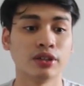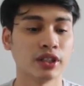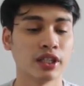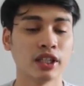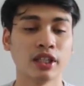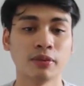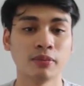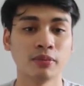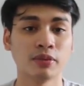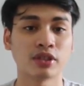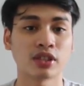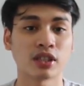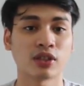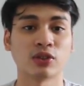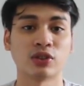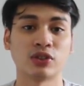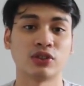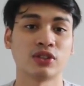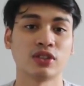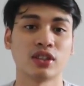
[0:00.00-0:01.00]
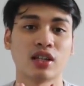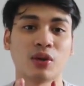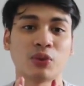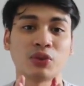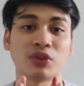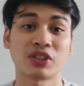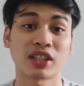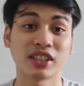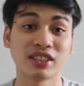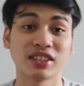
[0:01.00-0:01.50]
aims or
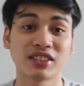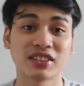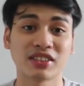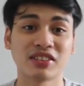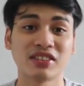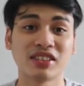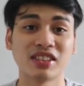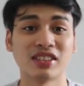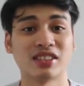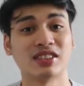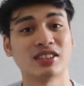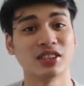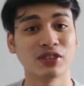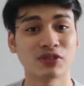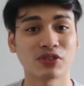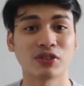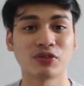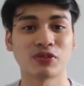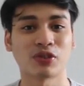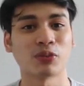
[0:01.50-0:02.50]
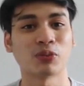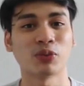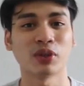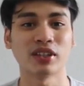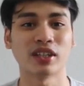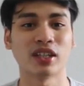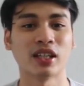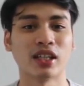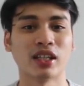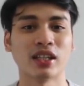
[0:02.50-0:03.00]
trajectory is different from
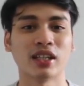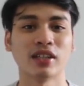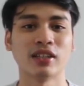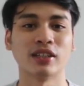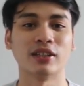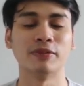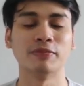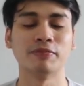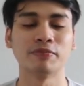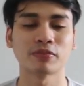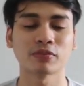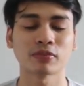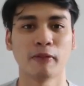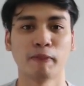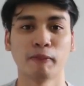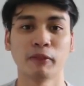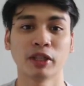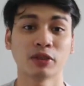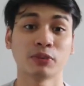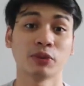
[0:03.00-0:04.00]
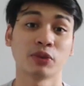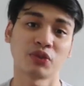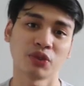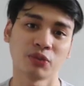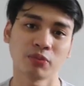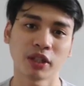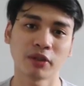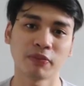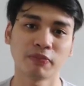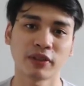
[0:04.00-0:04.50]
one another. Makes me
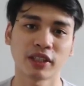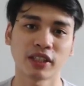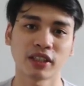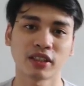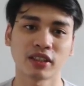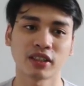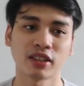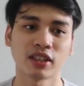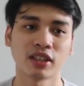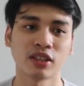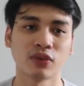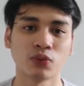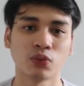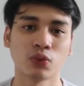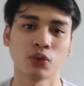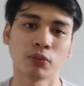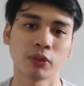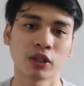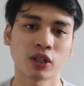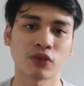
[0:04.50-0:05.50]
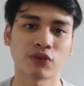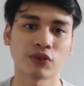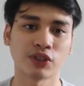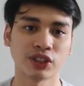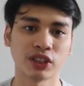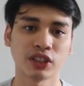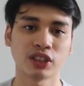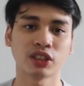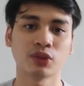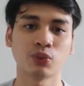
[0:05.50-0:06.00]
remind back again with my
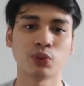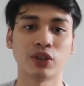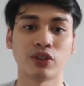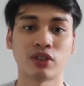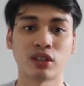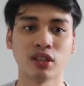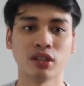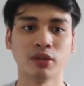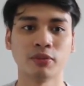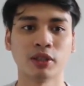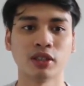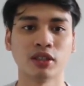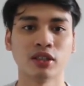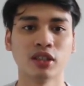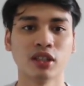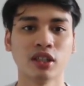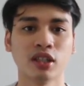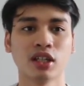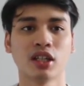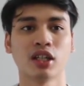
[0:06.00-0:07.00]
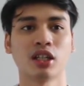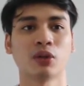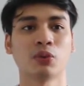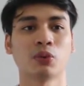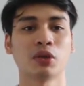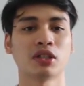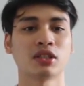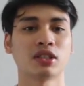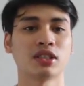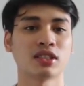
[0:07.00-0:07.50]
conversation with Rahima, in
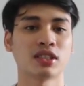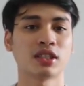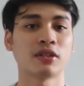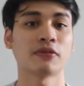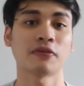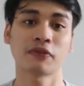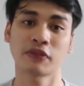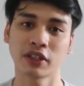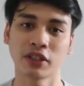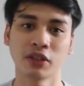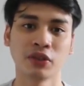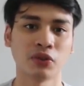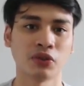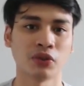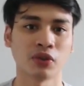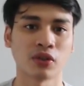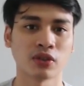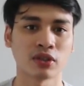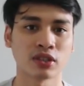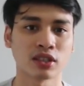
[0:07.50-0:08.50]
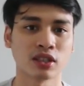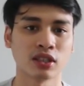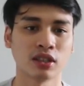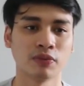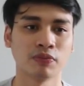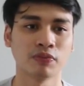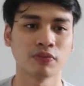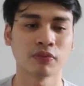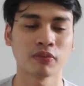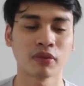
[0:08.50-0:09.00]
which she said find your North Star.
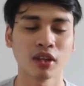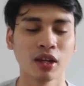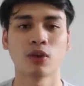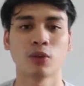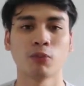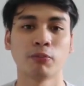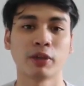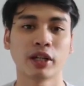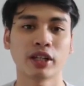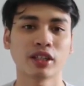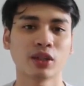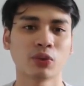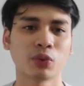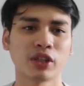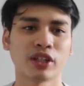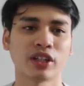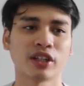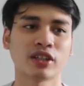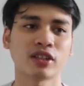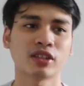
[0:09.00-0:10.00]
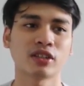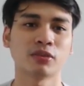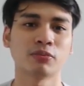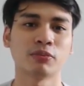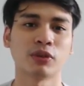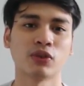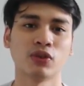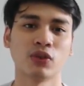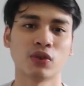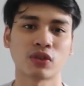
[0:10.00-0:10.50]
Back then when I heard
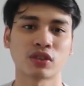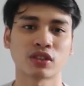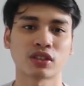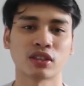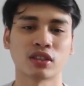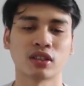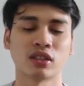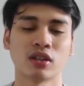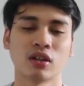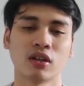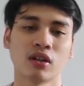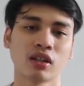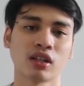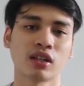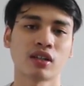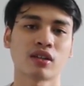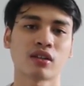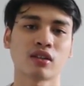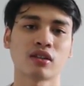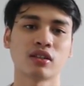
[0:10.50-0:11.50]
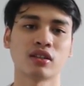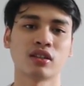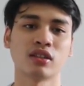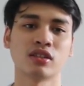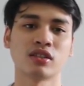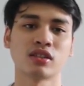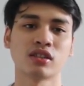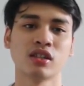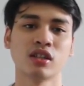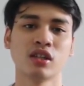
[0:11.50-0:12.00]
about North Star, all I thought
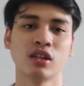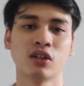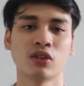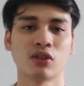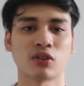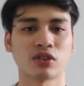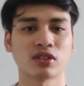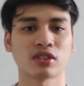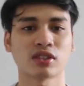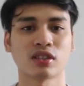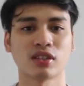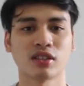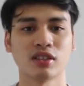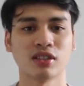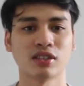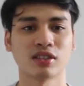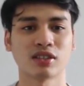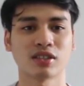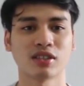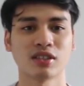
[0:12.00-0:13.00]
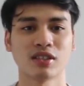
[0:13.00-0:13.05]
is North Star is